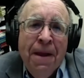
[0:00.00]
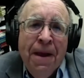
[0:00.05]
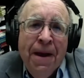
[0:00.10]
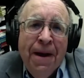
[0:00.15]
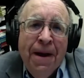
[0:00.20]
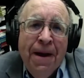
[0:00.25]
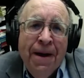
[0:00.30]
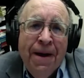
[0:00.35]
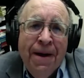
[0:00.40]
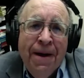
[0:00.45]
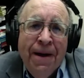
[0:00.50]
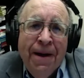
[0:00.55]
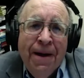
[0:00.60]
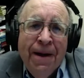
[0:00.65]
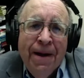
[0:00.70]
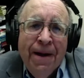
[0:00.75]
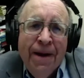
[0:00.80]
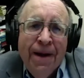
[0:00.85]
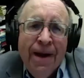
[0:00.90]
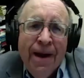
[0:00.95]

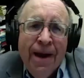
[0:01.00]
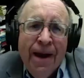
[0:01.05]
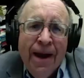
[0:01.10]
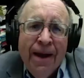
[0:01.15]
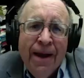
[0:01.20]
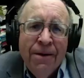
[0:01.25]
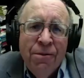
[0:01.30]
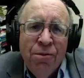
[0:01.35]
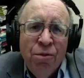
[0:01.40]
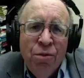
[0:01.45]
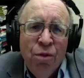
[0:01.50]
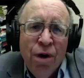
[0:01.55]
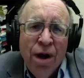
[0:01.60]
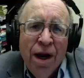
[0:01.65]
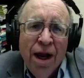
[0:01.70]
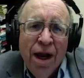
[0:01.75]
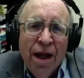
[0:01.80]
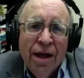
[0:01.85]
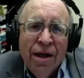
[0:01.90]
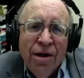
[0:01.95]
And
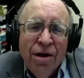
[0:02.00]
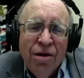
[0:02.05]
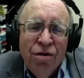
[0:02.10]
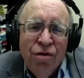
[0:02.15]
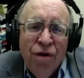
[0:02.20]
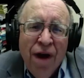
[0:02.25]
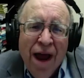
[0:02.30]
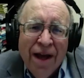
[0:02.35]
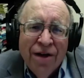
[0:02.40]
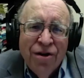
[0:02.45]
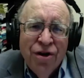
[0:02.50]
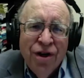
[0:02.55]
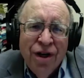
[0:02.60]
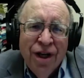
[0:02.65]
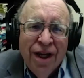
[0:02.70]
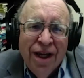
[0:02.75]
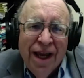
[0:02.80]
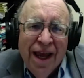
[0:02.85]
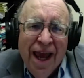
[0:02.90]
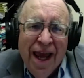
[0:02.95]
what I
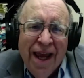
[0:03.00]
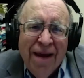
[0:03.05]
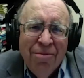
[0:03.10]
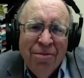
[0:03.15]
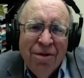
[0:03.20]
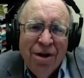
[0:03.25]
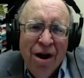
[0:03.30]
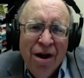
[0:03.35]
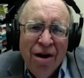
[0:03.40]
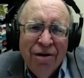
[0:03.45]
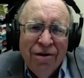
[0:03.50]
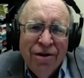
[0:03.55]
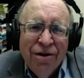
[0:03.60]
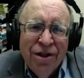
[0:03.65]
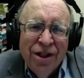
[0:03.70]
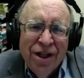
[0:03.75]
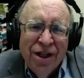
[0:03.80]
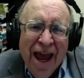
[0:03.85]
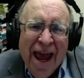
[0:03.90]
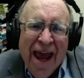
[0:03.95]
gradually came to
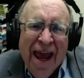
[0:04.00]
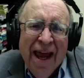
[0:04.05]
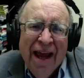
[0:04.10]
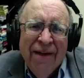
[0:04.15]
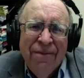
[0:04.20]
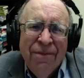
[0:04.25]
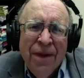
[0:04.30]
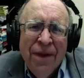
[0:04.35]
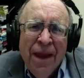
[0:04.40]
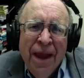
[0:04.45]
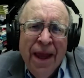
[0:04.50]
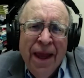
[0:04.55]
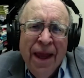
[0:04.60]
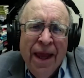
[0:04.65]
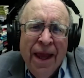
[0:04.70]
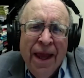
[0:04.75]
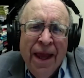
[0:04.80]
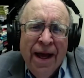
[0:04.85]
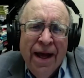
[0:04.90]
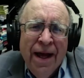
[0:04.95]
understand
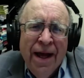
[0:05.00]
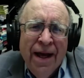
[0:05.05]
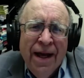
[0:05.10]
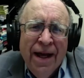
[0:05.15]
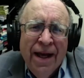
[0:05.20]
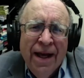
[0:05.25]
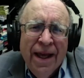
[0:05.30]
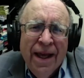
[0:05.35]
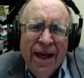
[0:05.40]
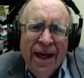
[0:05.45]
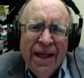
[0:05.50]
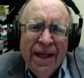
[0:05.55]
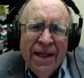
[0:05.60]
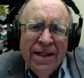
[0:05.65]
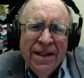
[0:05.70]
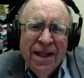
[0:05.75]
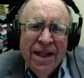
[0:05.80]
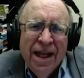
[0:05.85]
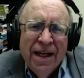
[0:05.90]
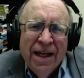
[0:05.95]

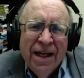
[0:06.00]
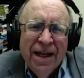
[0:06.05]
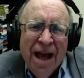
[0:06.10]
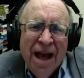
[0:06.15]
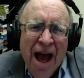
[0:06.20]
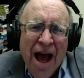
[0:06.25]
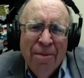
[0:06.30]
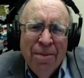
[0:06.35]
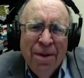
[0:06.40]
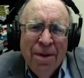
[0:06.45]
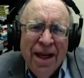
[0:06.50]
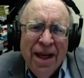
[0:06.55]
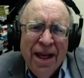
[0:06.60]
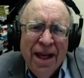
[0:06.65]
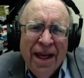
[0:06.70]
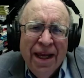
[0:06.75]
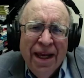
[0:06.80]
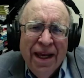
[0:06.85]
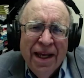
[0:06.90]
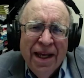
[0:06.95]
is that
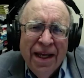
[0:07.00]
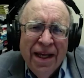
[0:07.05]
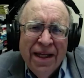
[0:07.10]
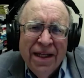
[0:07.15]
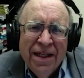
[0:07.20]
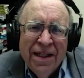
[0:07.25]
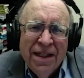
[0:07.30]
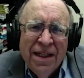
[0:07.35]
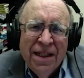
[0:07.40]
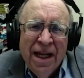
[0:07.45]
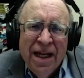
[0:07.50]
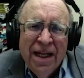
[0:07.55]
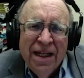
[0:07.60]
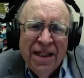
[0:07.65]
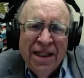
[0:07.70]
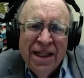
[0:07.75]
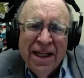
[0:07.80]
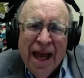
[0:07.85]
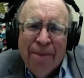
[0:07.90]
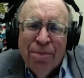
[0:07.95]
comedy is
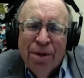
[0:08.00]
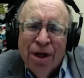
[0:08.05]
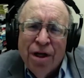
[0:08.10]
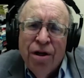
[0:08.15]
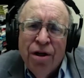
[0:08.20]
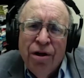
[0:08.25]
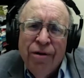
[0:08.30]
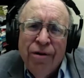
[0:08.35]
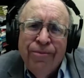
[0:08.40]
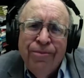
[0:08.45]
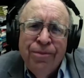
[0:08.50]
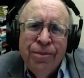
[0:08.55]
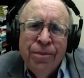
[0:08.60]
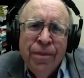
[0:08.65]
skeptical.